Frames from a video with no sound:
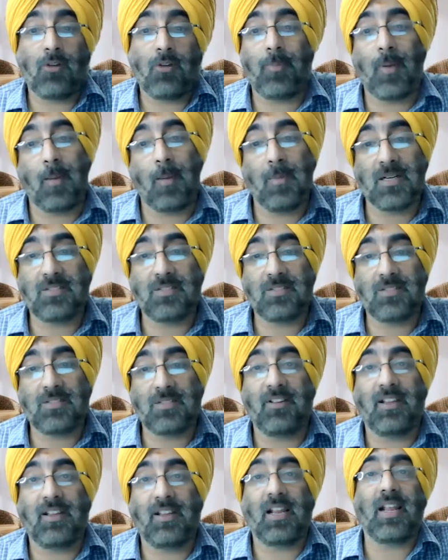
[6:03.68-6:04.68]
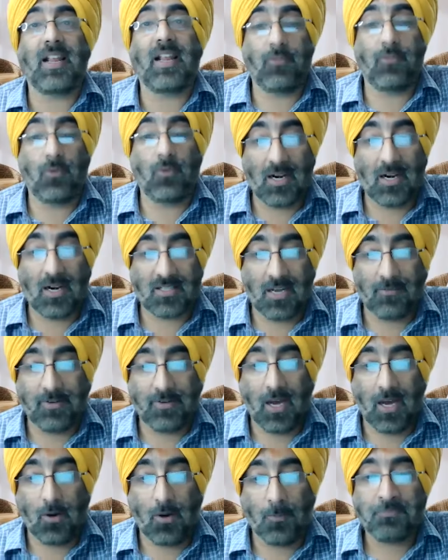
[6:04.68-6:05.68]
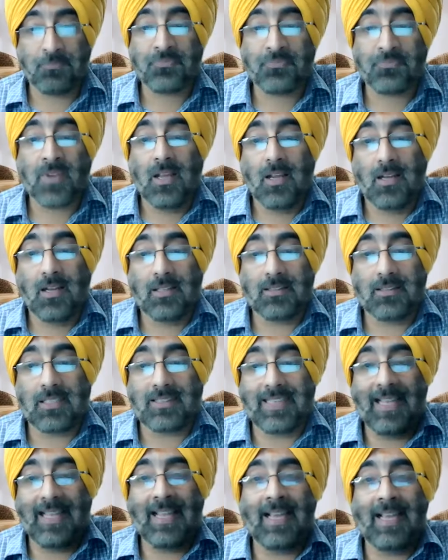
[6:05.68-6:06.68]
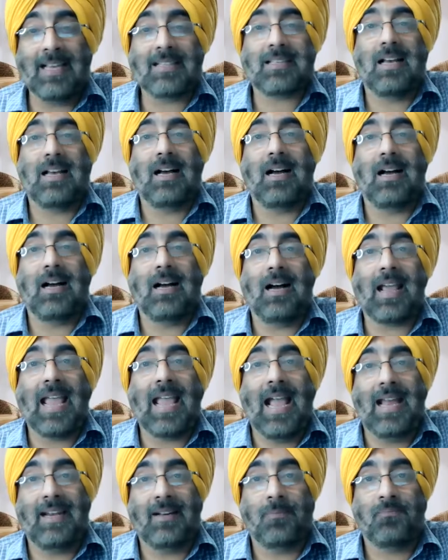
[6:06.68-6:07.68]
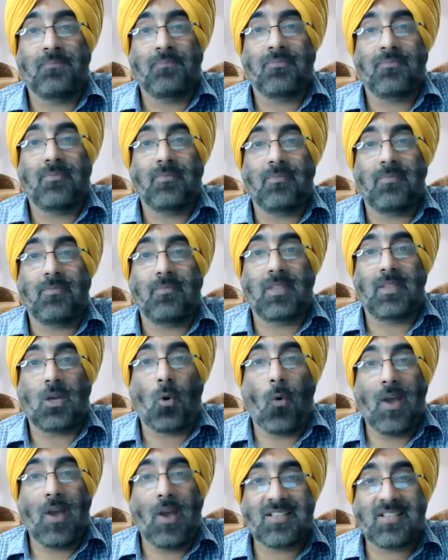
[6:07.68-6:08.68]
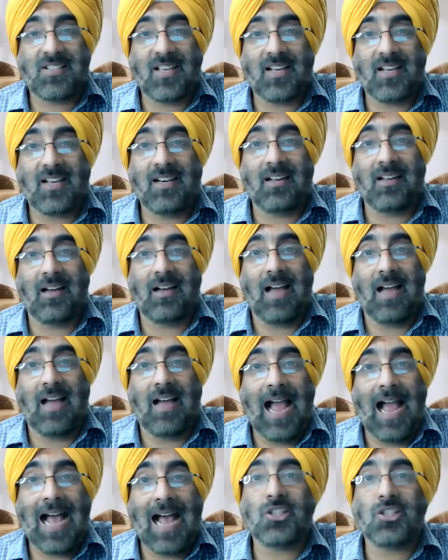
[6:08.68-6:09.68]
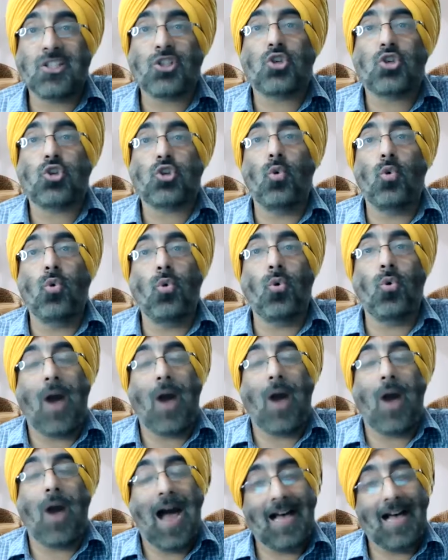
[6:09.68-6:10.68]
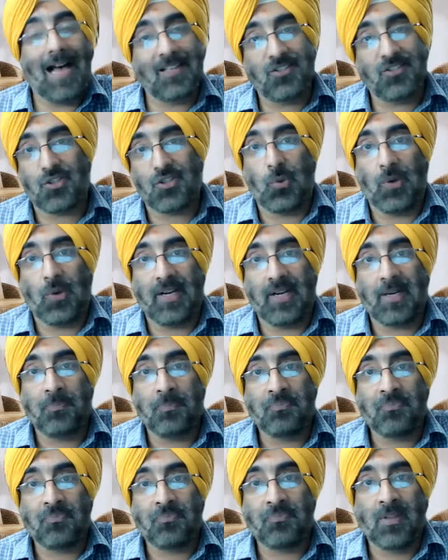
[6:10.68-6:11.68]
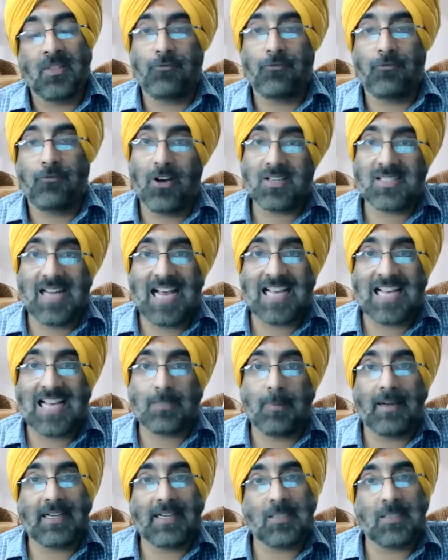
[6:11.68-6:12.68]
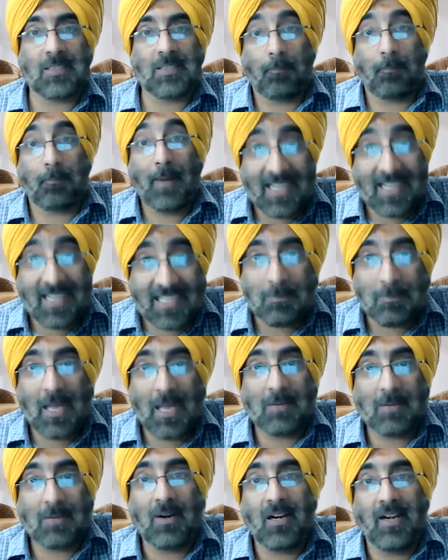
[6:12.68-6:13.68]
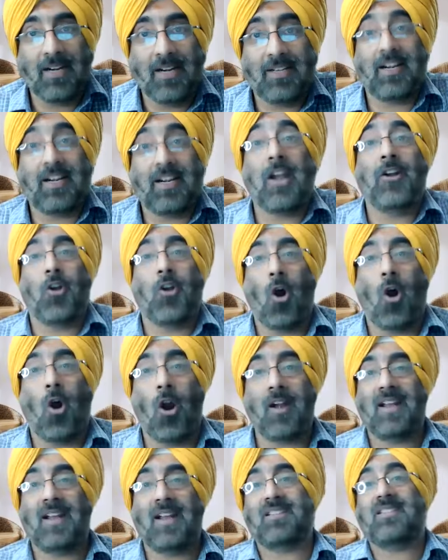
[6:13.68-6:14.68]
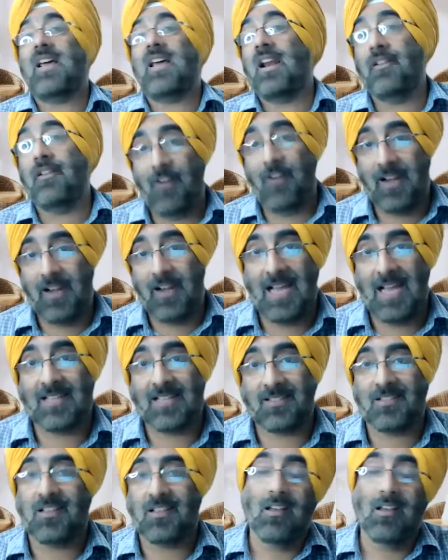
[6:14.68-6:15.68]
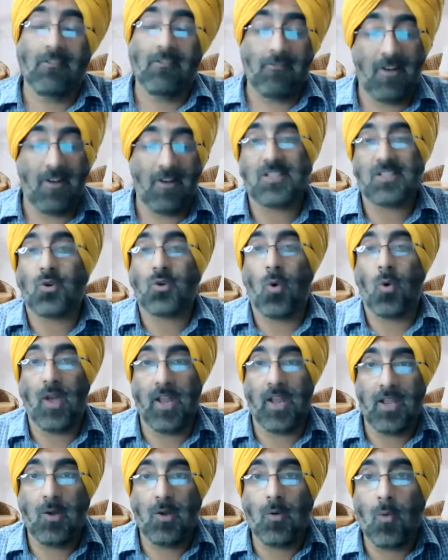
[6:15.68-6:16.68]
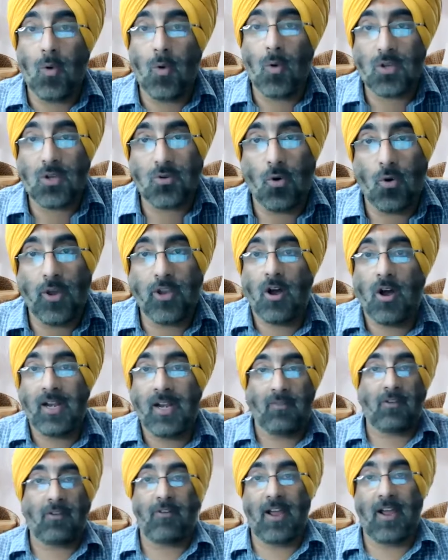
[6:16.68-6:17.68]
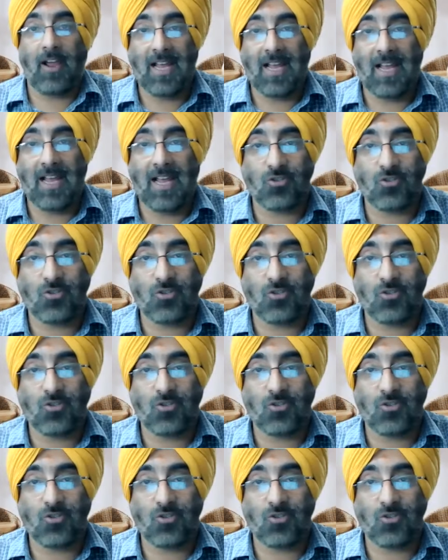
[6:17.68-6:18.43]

of payments we can give to our staff? Now, the thing is, again, the question has two answers to it. The first aspect is practice management related and not necessarily finance, where this query was going on in our finance group.